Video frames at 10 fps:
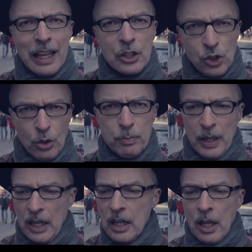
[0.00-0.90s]
It should
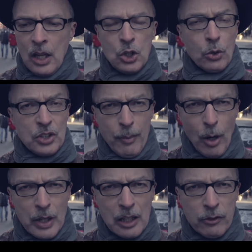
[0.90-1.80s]
be. Your
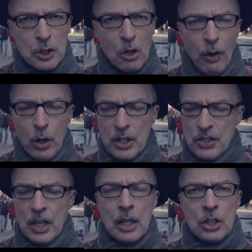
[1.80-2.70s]
demo reel for your
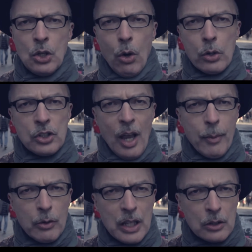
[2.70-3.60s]
voice, your
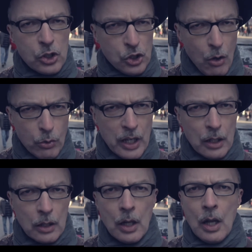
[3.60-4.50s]
demo reel showreel.
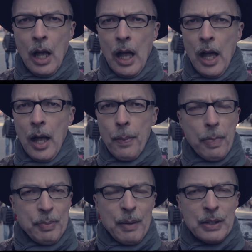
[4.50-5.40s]

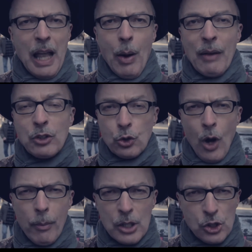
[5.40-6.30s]
People now have
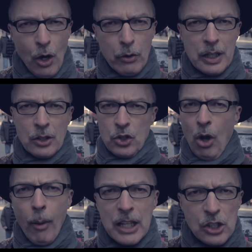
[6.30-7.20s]
drama showreels,
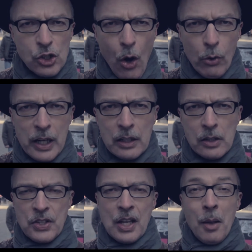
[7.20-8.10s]
comedy
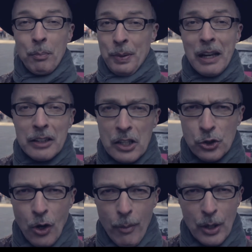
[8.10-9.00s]
showreels, period
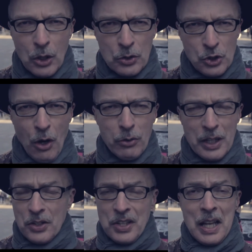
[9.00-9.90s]
drama showreels.